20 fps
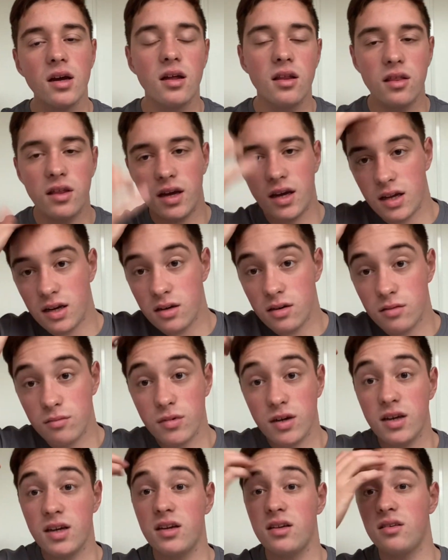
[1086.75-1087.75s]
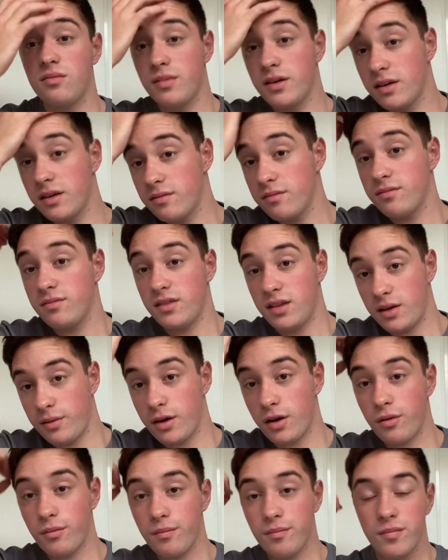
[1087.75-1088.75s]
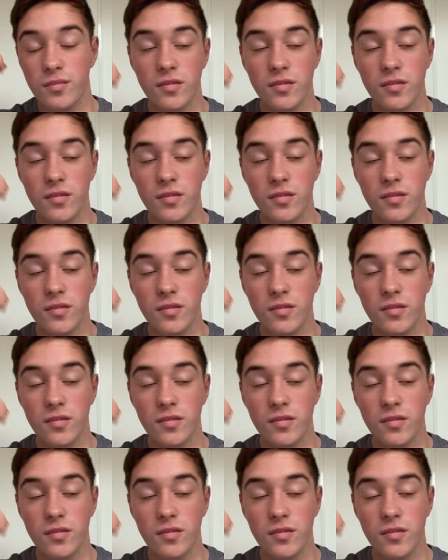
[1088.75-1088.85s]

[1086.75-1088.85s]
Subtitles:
Then my hair's a bit, there we go.